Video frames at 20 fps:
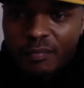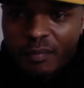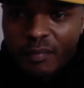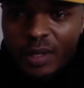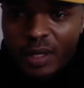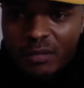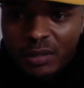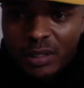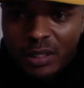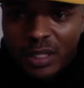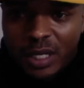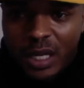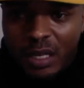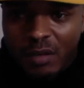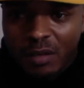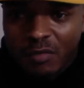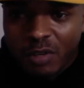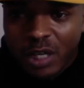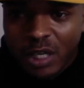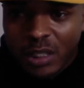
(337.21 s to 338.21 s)
There was
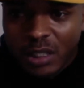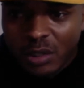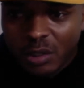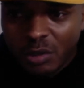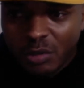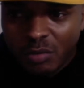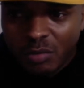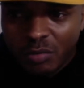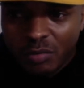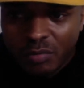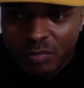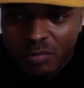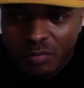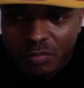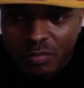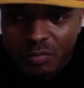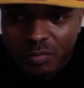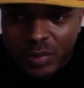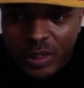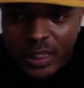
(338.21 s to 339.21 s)
another run too.
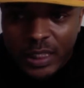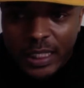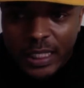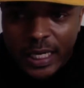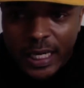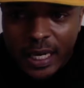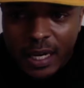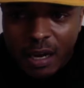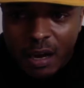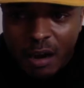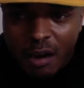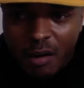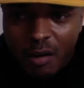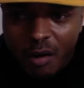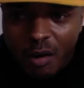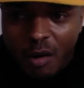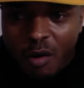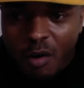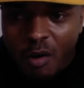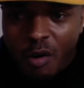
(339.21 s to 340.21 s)
There you go.
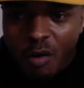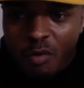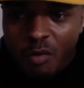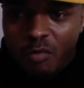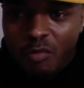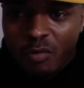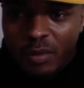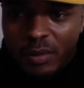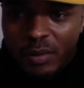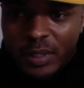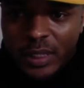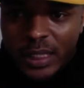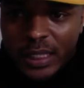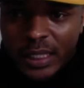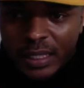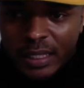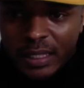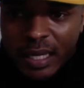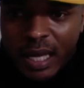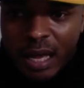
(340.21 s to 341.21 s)
Oh,
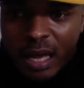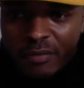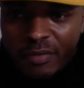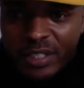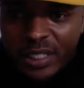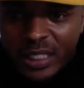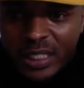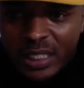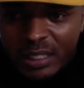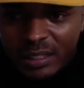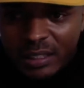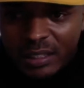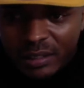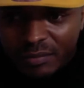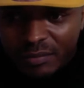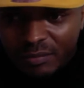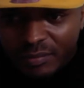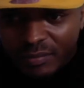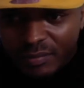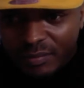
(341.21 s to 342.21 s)
Evans.
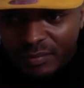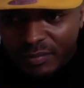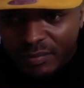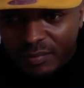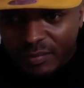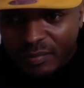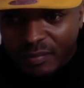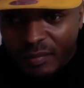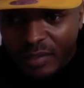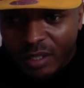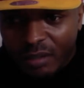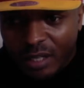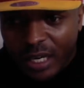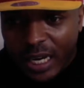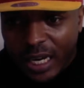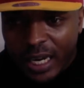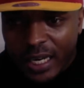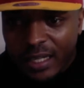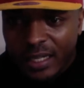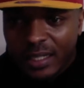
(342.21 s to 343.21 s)

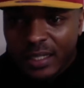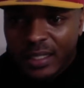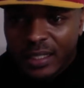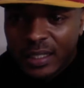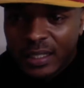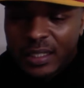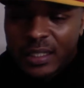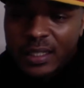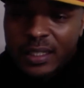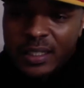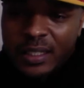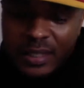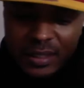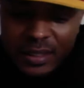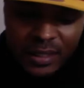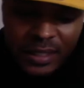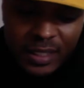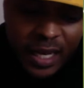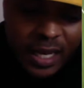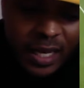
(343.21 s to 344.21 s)
Okay.
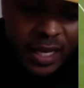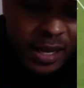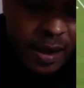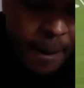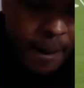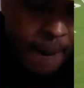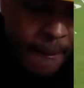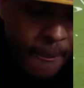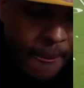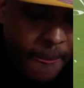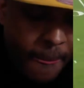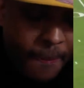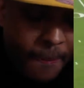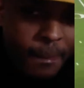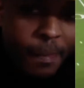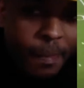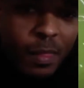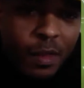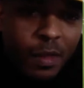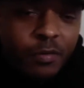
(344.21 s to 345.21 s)
Hey,
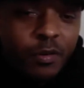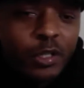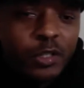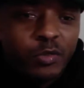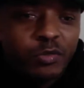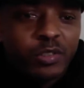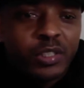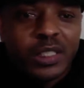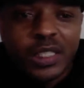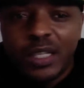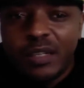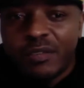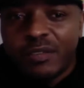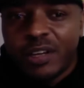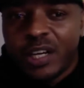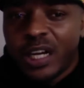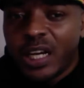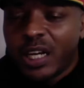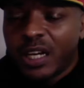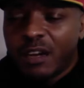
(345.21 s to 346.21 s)
first receiver
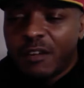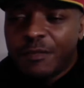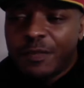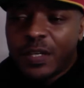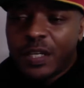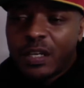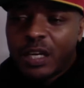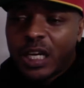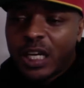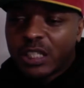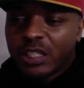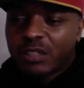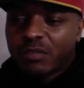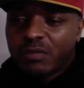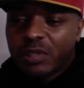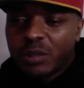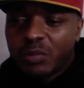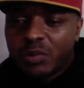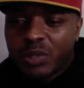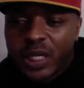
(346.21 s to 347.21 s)
in NFL
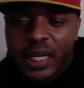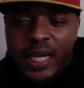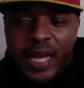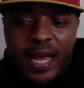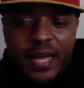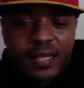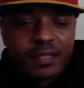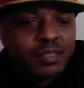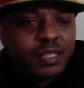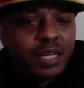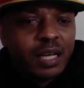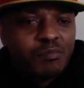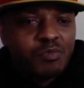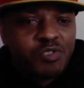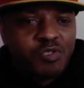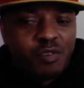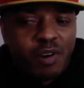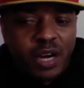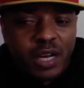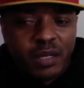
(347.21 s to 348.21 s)
history. Willie got 7
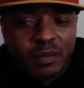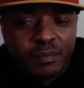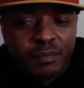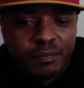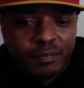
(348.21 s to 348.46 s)
straight.